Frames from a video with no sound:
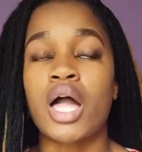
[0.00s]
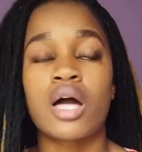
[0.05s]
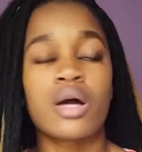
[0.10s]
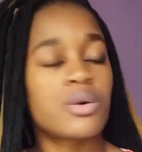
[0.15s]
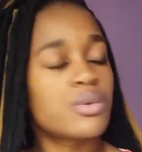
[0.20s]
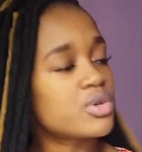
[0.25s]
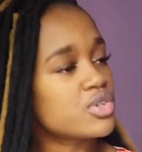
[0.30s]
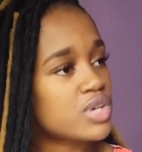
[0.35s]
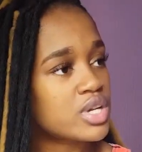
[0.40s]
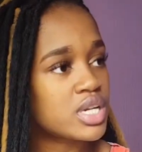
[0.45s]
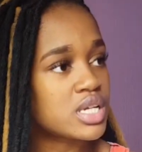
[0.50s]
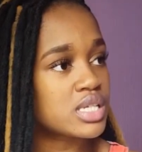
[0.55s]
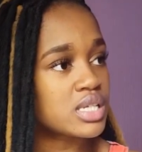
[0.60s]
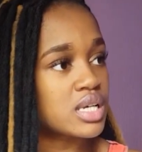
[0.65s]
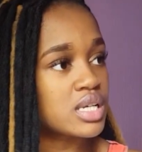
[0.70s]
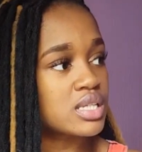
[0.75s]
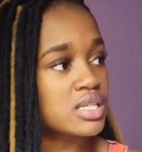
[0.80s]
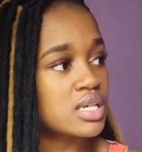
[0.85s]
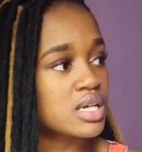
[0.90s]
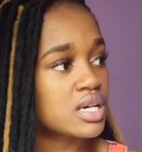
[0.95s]
which one is
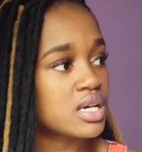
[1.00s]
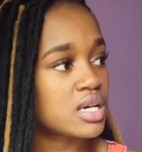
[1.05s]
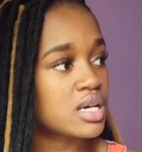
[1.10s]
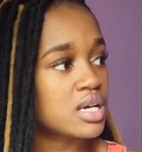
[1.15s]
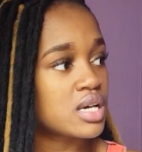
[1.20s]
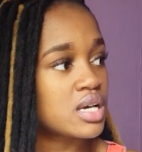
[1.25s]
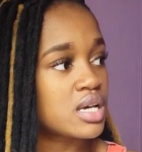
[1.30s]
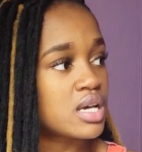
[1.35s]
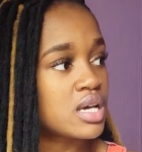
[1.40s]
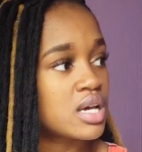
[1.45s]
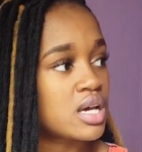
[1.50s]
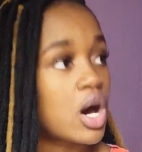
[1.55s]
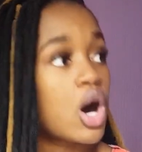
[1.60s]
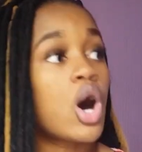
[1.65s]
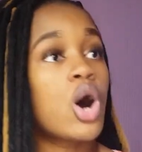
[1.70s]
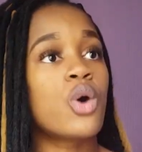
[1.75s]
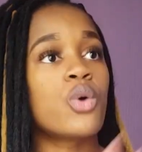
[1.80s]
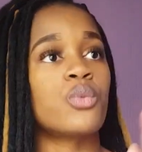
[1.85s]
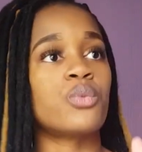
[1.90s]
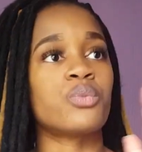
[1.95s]
it?
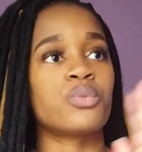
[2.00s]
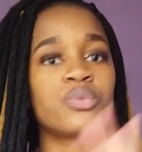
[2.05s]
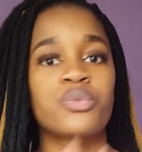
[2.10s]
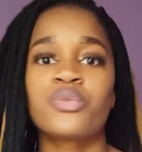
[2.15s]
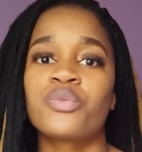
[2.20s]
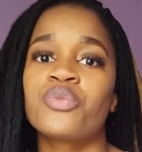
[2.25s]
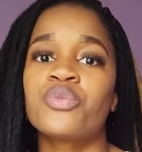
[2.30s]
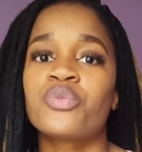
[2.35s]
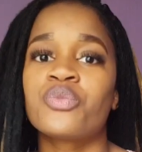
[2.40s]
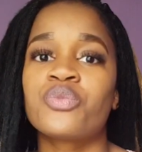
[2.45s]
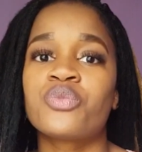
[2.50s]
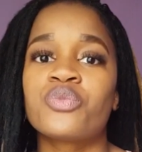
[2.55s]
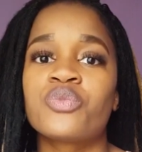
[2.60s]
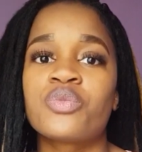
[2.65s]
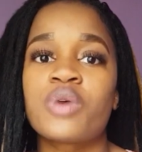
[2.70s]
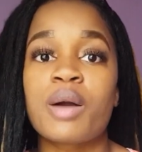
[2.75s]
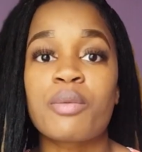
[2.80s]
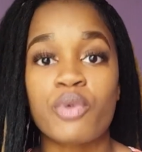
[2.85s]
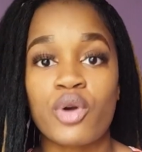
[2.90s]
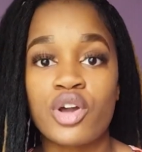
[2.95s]
Oh,
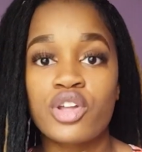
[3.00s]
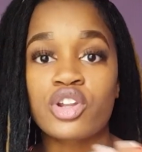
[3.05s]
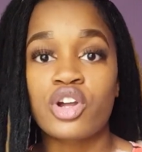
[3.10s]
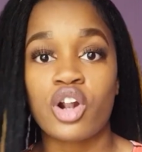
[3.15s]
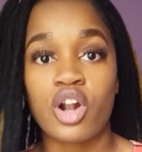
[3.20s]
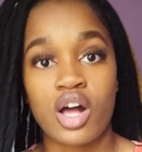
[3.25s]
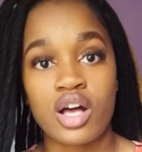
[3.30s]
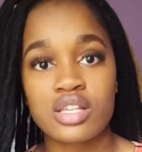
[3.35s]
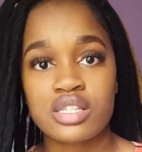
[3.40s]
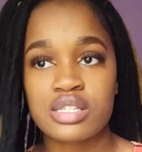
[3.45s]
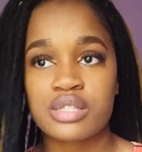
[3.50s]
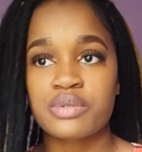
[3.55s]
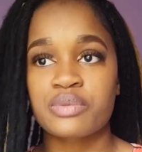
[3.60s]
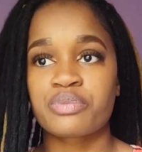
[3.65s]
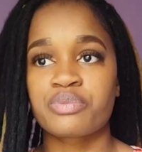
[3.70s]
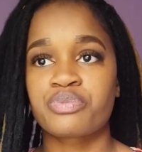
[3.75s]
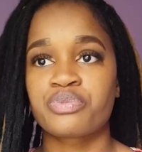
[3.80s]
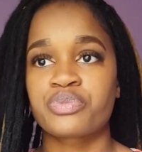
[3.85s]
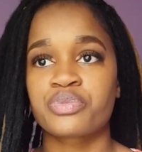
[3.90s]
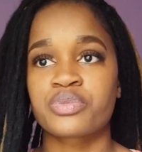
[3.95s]
I'm going to class.
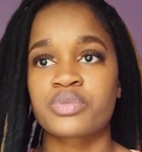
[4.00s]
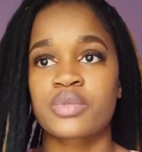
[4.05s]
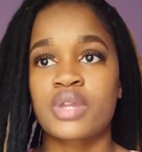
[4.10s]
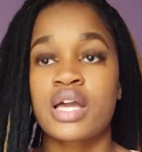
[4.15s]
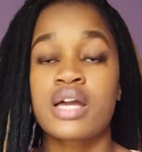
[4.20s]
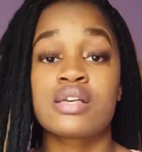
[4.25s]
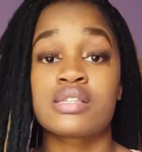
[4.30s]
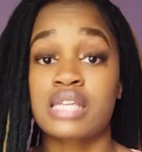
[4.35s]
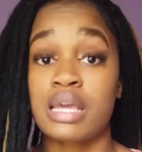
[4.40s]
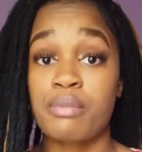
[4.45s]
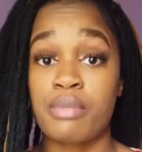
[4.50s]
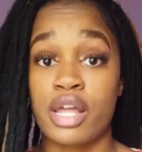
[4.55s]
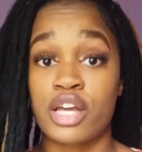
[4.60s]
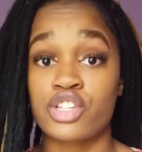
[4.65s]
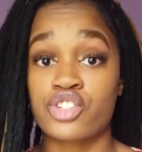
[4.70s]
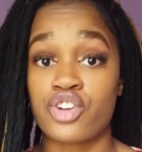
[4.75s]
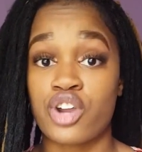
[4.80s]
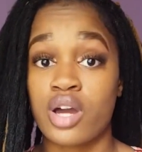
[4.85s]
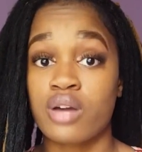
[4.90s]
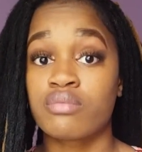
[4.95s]
Same
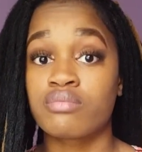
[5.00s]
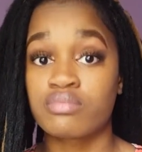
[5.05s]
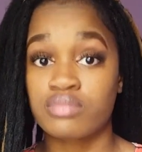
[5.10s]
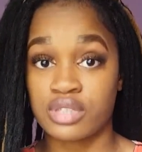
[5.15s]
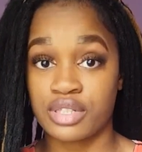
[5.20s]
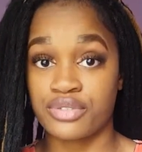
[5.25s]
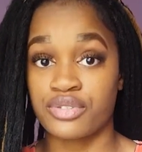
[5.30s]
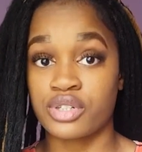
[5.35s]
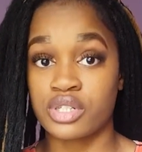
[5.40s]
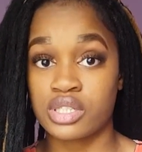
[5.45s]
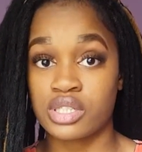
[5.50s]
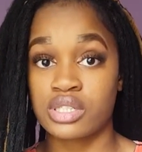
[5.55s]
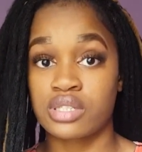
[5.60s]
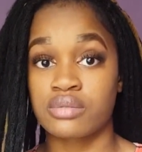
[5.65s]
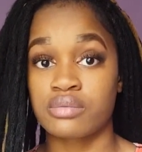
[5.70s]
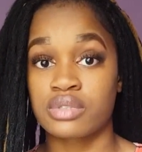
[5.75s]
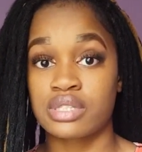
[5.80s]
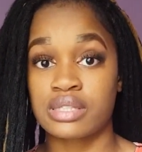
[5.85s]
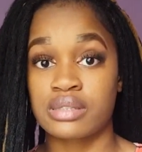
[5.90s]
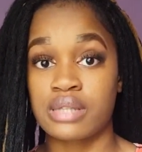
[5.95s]
lecturer, different
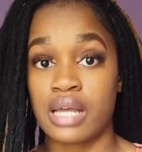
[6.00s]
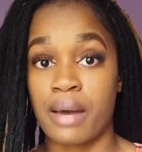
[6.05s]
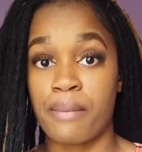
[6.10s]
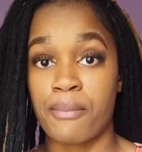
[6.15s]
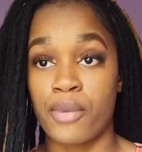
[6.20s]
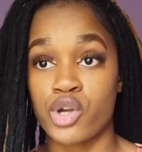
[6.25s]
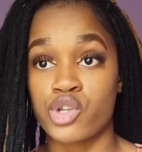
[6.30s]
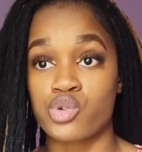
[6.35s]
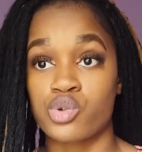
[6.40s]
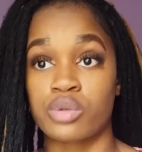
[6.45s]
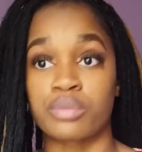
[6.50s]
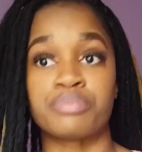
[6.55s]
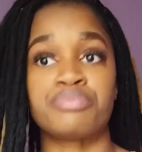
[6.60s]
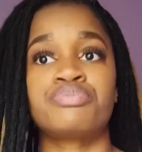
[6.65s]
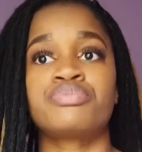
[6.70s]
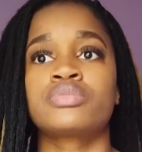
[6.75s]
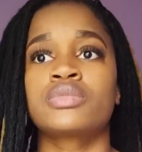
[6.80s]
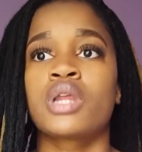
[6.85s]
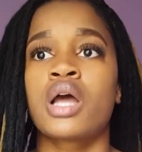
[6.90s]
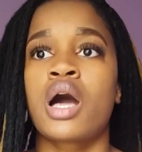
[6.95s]
module.
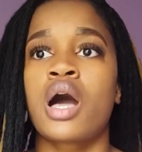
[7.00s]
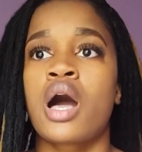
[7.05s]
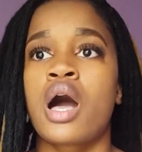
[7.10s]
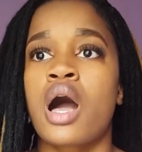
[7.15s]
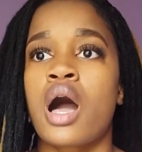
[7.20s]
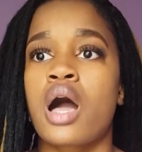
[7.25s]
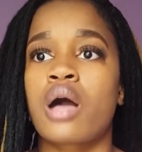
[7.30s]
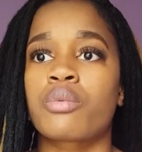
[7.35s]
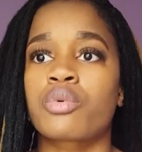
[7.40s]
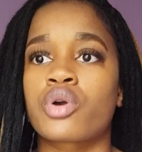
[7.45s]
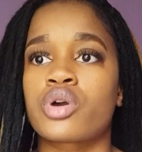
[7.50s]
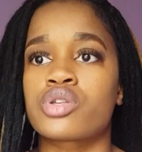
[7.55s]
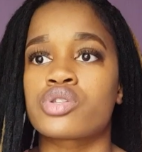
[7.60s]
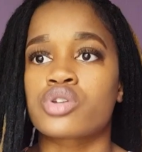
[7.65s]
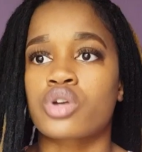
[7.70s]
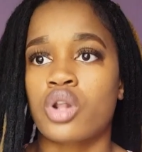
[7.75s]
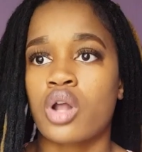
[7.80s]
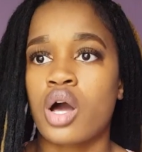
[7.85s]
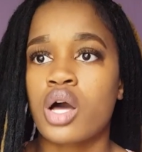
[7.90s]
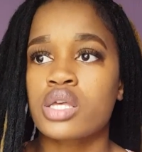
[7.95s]
I'm going to
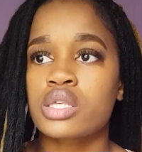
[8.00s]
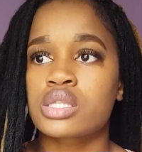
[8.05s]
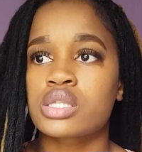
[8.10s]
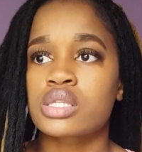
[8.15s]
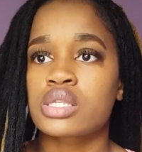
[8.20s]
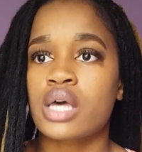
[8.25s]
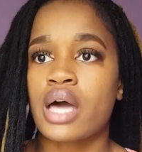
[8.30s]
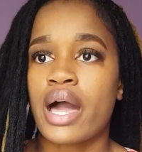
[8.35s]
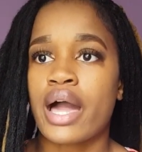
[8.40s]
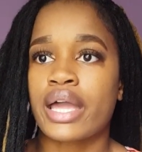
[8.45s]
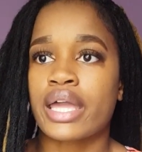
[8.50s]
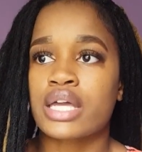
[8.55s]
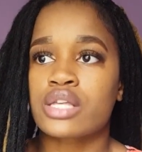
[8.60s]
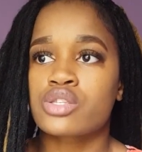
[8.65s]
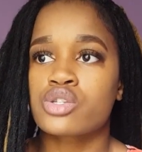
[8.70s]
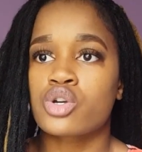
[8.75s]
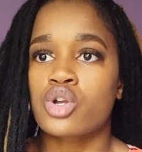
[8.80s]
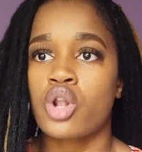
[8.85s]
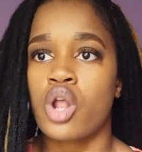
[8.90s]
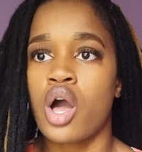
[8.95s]
class. I get
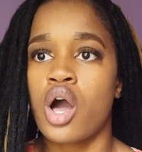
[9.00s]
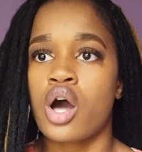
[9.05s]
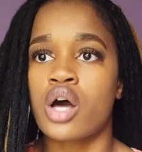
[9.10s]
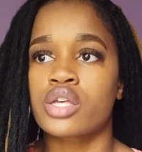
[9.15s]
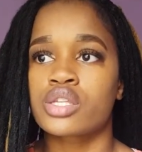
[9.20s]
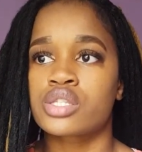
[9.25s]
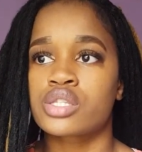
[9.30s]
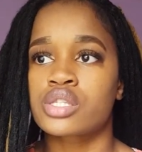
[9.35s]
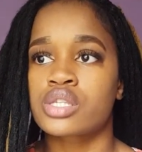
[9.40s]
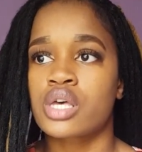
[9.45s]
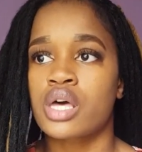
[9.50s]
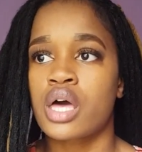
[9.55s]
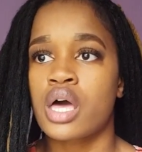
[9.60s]
to class